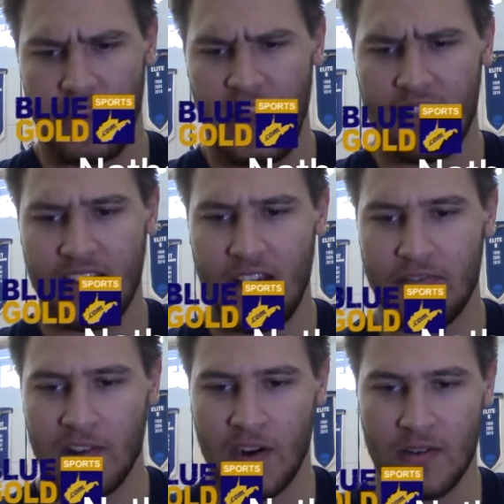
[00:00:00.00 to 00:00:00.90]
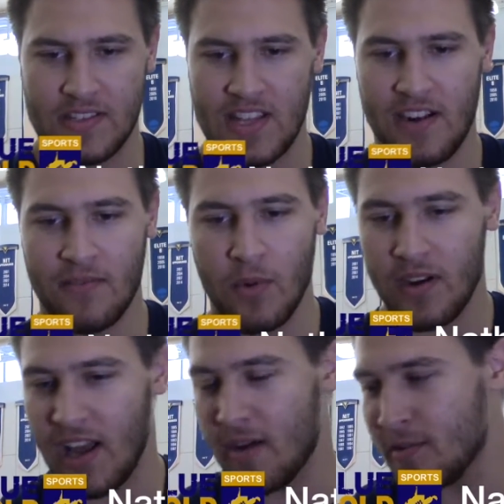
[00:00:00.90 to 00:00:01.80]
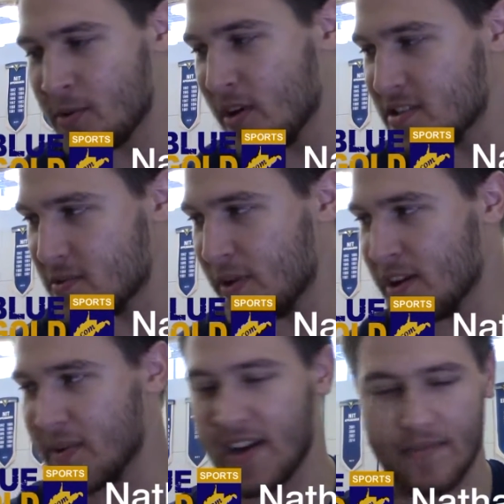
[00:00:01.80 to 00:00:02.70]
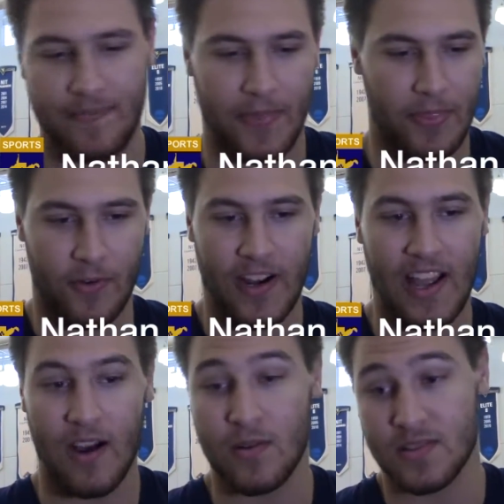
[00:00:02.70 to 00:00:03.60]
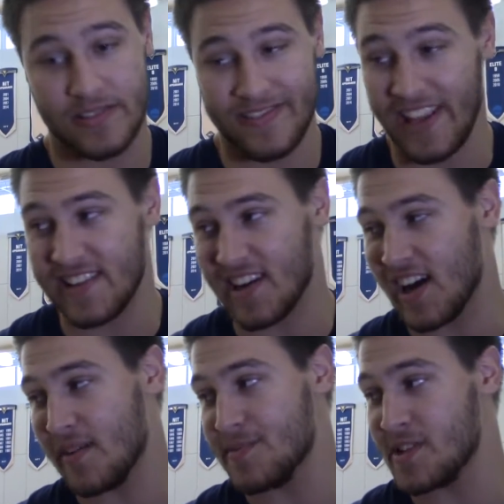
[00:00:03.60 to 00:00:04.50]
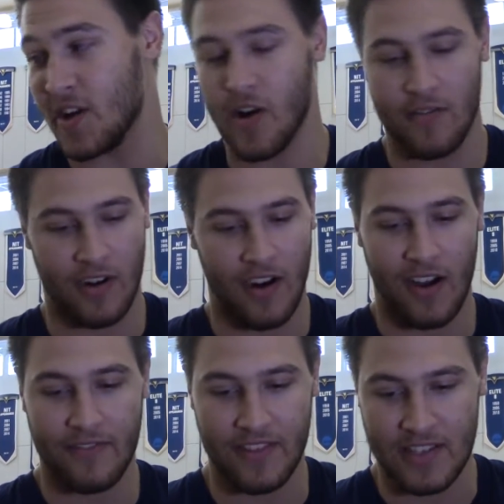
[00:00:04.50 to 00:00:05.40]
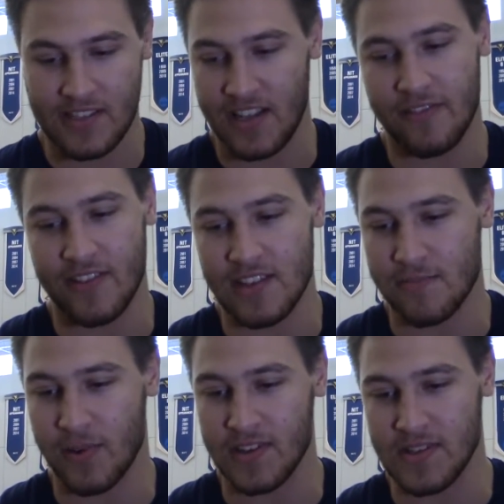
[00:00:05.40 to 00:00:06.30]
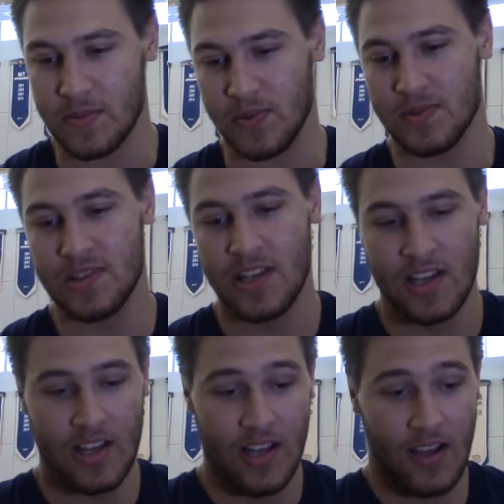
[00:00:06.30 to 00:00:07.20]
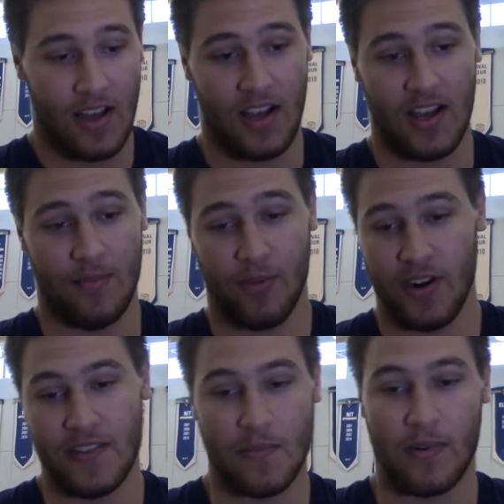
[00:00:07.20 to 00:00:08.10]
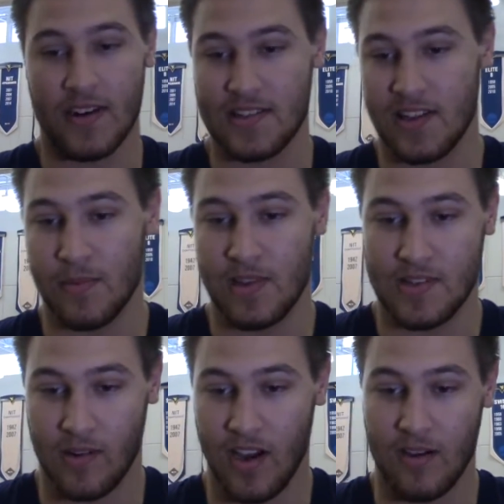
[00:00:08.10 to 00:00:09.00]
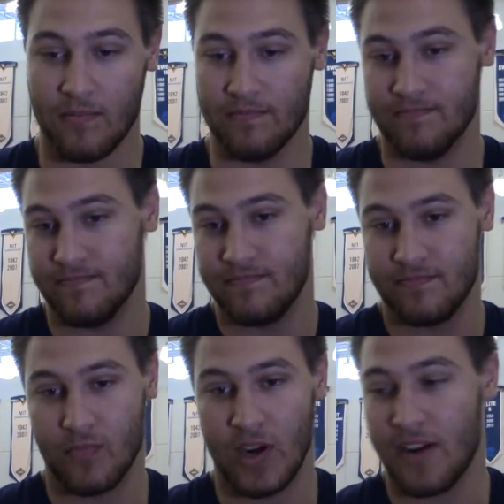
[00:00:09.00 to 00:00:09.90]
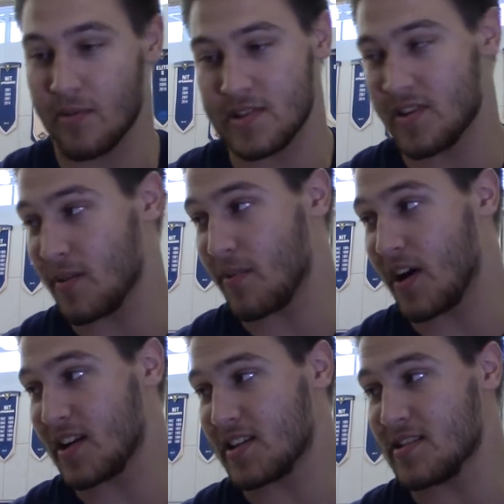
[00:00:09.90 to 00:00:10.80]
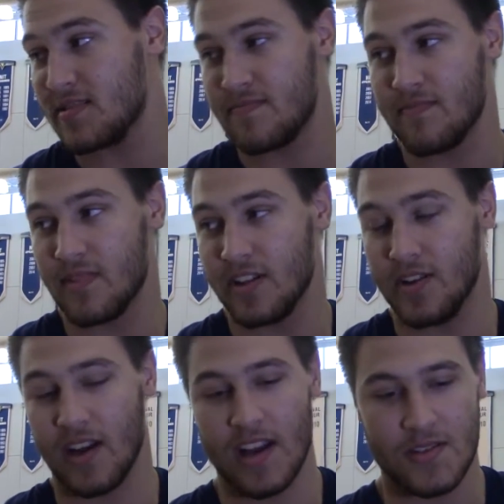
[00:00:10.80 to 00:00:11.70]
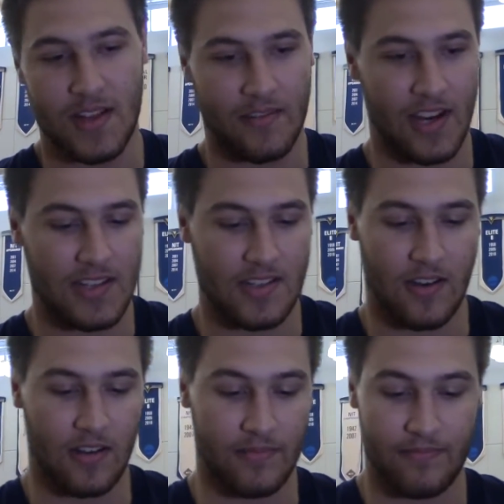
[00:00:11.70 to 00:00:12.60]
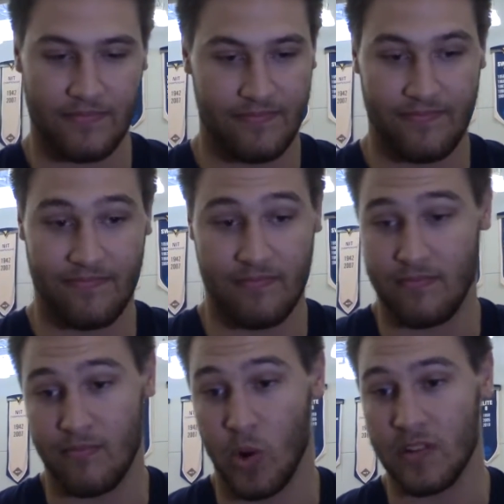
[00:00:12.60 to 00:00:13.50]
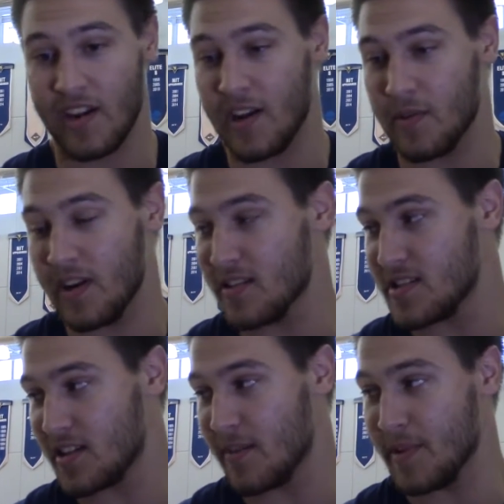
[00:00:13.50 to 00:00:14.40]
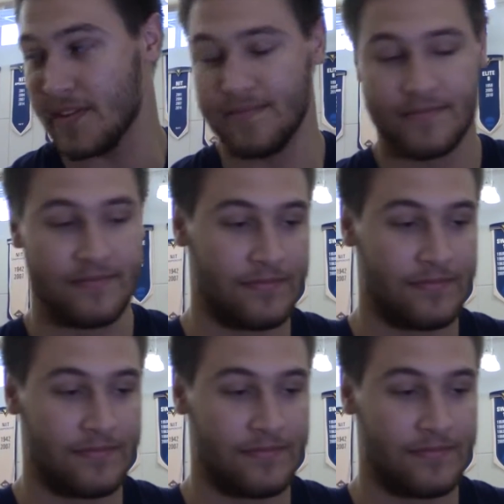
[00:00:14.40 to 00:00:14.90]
Yeah, they definitely are. Instead of 1 hour twice a week, we got 3 hours 10 times to go over our offense, defensive principles, put in the press a little bit. So come whenever we start practice, new guys will have a head start on more than anyone else coming in.